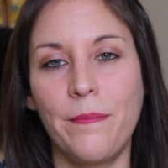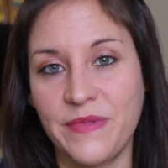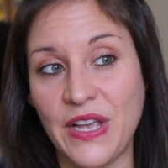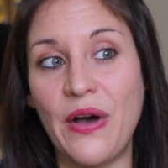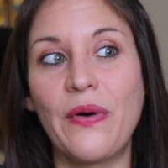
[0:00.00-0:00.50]

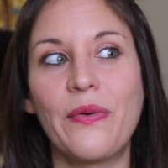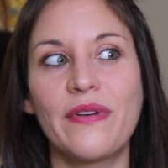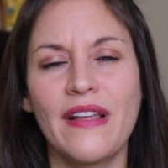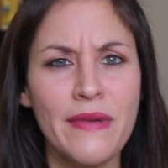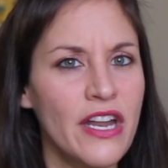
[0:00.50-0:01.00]
So
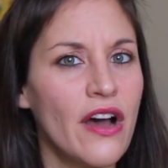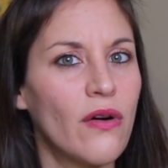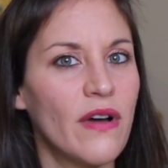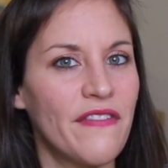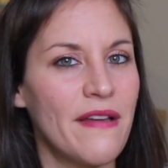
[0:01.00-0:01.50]
let me
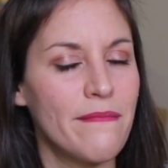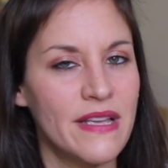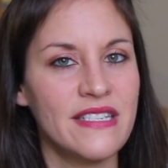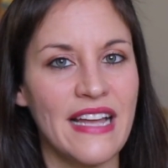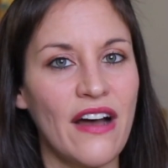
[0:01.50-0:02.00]
know if I
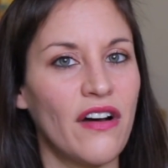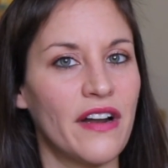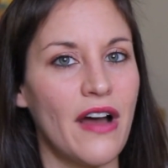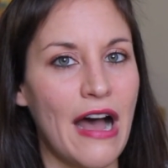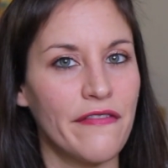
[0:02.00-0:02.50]
missed out on
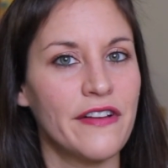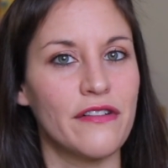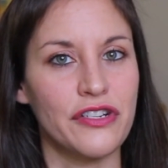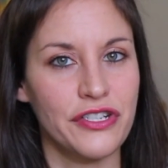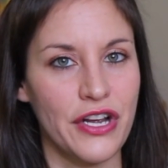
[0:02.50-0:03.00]
an outfit
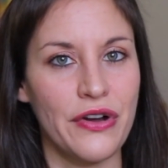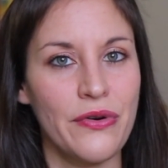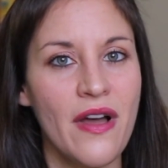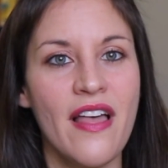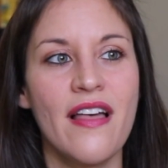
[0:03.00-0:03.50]
or a
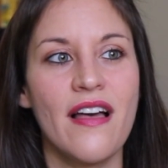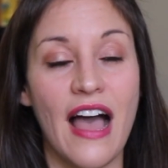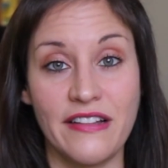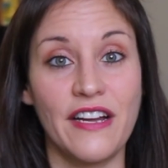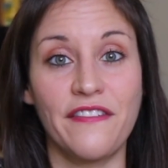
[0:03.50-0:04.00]
show.
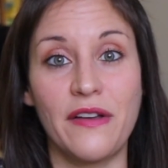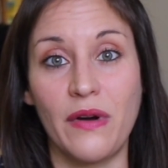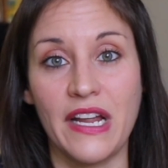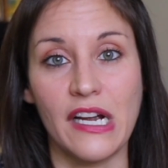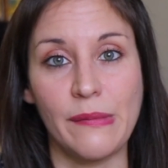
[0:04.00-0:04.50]
I definitely
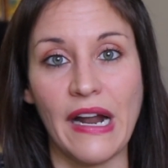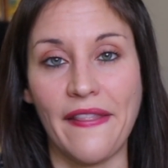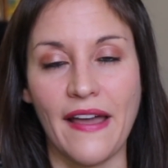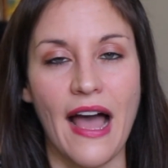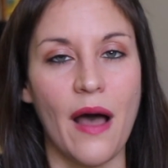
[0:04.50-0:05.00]
want to hear about it
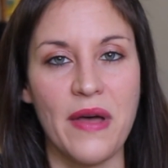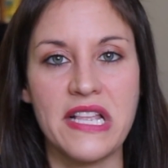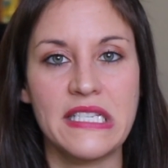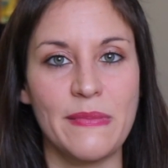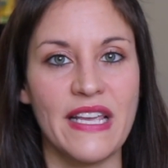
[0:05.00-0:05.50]
in the
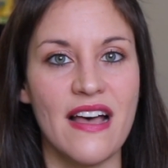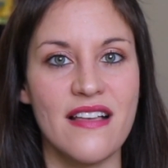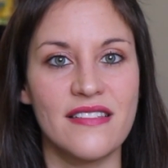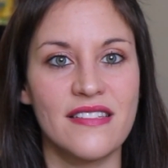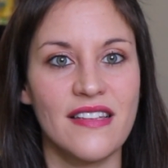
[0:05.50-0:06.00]
comments
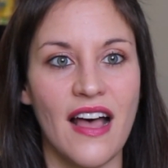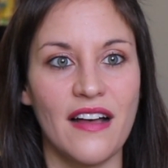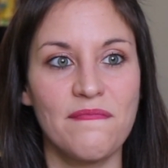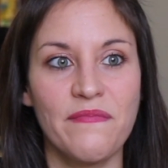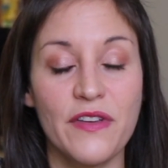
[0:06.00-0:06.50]
because
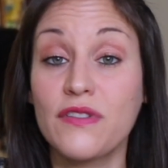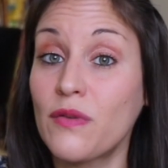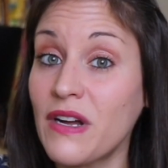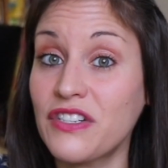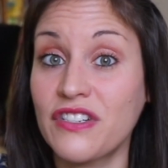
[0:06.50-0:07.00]
there's so
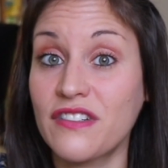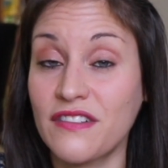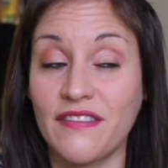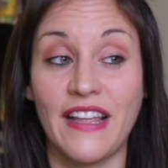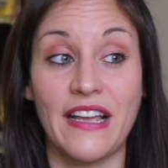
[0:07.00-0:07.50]
much,
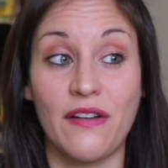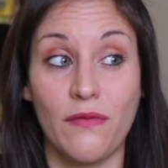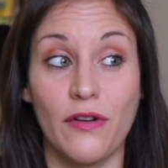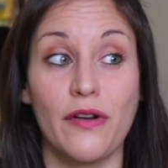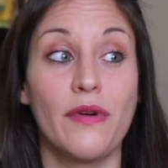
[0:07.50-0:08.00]
like
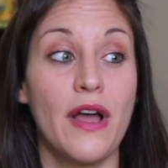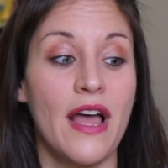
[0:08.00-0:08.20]
we're